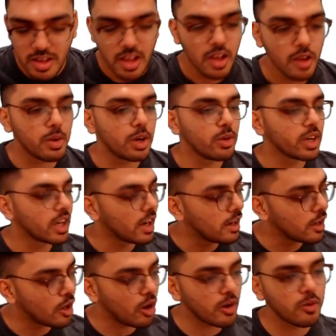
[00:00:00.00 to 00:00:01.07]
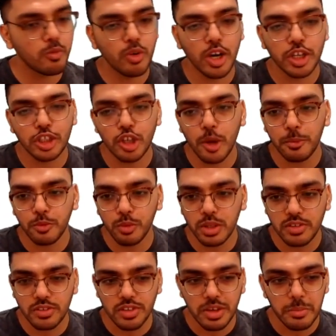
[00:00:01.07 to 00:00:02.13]
We're doing a lot of workshops with
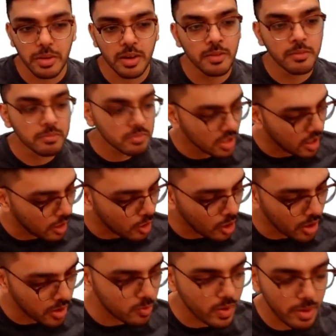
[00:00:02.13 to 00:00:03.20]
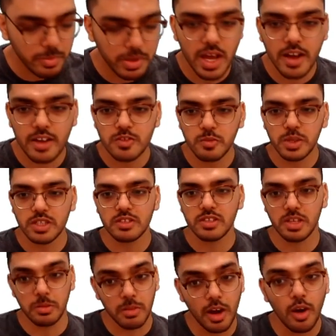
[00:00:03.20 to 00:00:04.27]
CIMA, a lot of webinars with
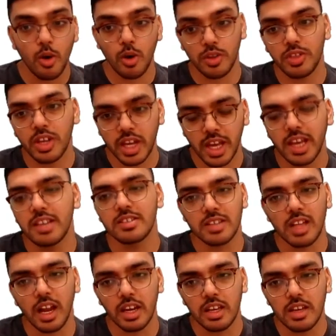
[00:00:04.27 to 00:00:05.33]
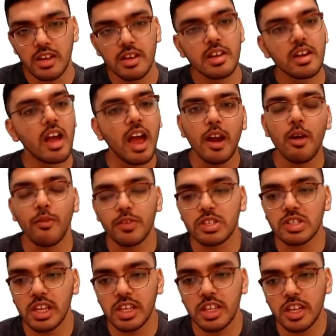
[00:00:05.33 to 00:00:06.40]
CIMA on the case study, and
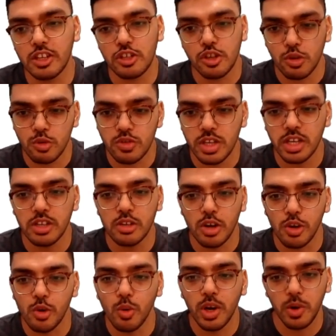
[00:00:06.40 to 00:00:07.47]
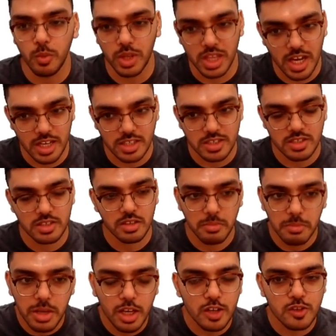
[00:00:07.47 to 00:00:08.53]
obviously they're choosing to do it with us
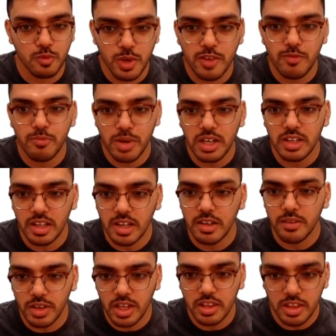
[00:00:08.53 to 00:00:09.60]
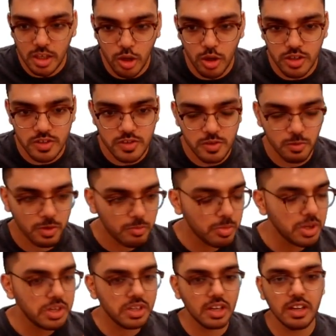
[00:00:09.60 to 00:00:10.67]
because we've been delivering the goods, we've been
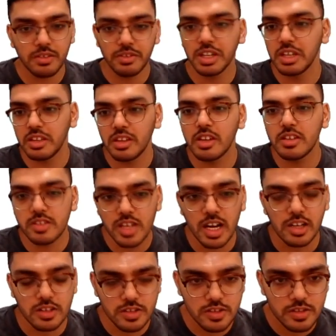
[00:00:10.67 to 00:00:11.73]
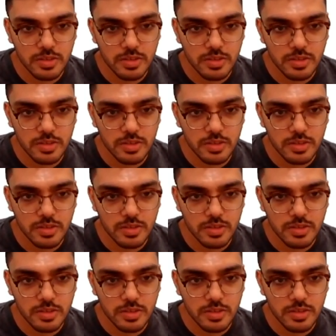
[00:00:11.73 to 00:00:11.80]
delivering the results.